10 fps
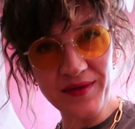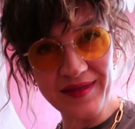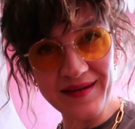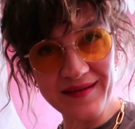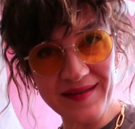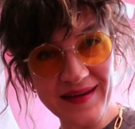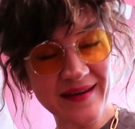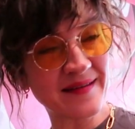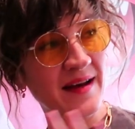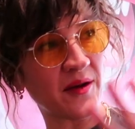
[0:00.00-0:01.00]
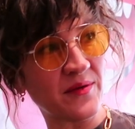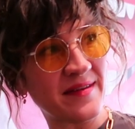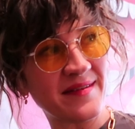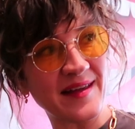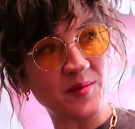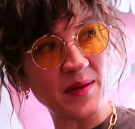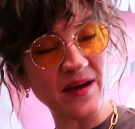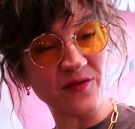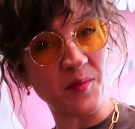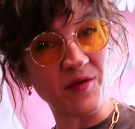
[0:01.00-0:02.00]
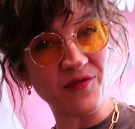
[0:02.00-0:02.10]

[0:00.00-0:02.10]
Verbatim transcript: with these things, and I would stand back from